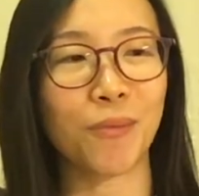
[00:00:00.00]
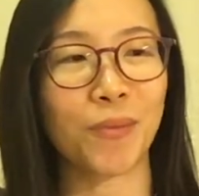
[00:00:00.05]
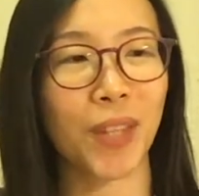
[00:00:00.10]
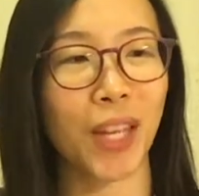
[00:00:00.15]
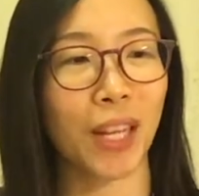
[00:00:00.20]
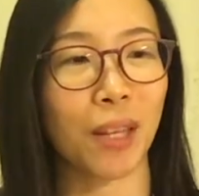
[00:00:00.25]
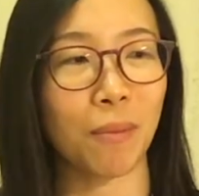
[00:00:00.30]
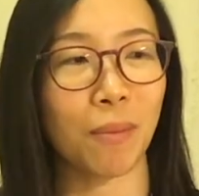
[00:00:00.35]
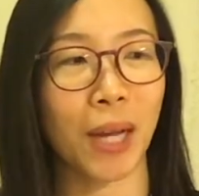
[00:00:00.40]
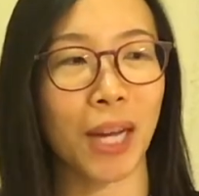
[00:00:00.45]

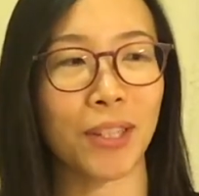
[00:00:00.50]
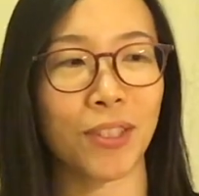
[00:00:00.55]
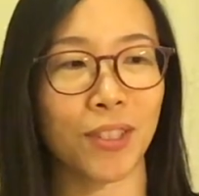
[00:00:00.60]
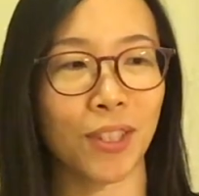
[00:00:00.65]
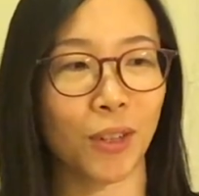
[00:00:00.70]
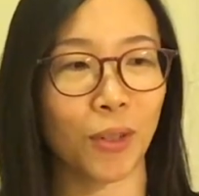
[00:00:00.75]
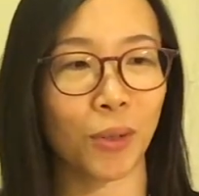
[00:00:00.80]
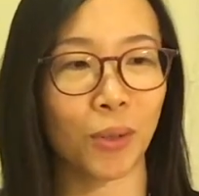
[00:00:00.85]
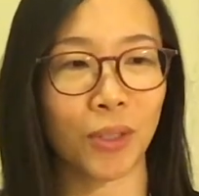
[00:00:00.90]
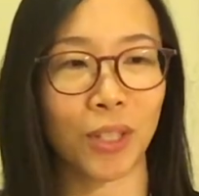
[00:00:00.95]
getting past
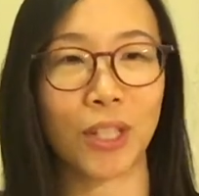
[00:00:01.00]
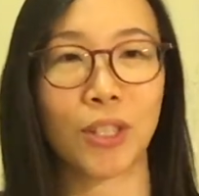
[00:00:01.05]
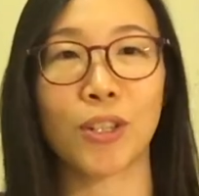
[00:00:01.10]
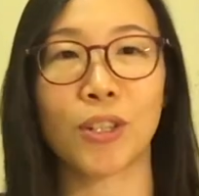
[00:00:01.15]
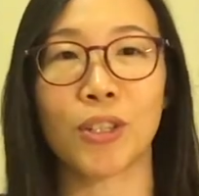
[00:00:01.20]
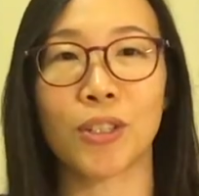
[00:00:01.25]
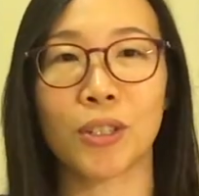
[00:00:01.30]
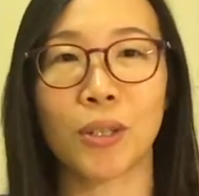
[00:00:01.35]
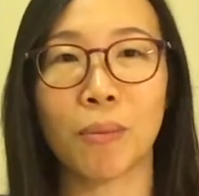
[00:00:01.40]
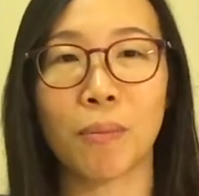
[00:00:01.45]
their own
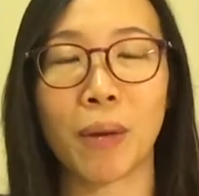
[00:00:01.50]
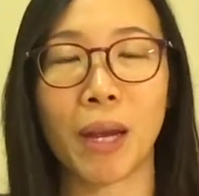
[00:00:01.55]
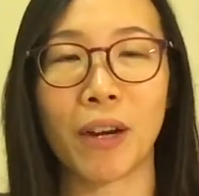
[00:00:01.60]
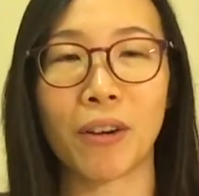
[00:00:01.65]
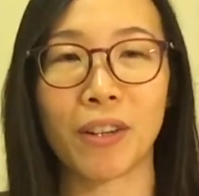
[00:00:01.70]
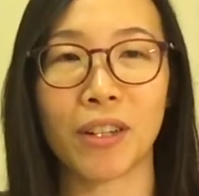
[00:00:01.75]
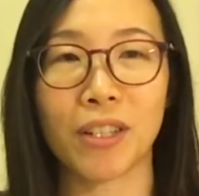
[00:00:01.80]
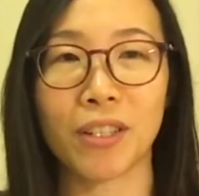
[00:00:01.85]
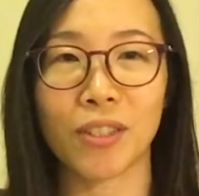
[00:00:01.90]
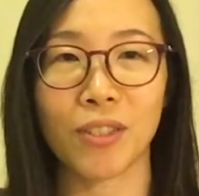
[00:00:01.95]
internal
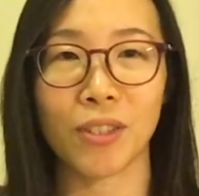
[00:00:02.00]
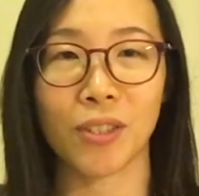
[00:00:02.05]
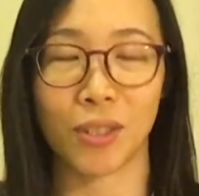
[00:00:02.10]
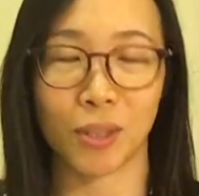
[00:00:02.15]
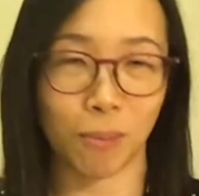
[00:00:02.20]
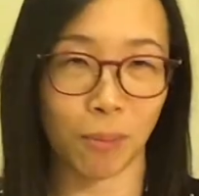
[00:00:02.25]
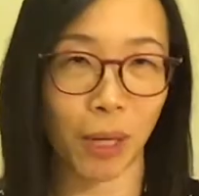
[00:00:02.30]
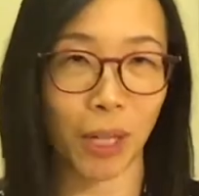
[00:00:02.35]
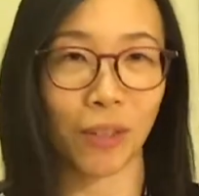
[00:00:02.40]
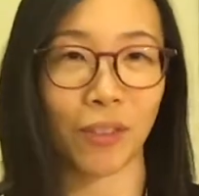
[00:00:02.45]
barriers
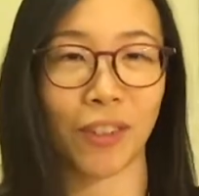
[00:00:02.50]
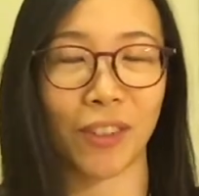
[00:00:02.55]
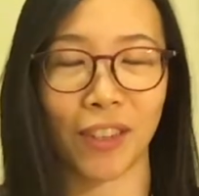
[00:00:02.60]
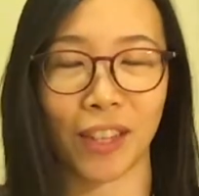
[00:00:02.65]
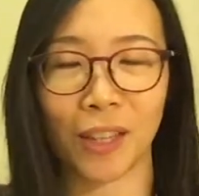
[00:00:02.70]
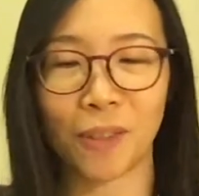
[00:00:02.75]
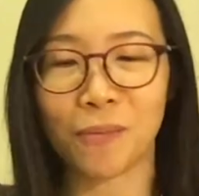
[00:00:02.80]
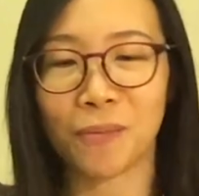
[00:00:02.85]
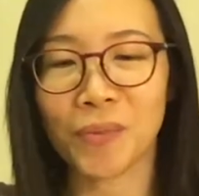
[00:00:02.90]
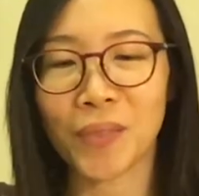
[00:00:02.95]
is part of the
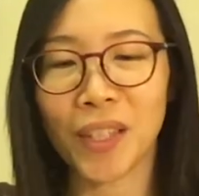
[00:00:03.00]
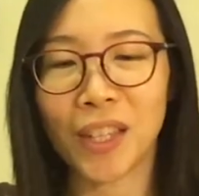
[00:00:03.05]
thing.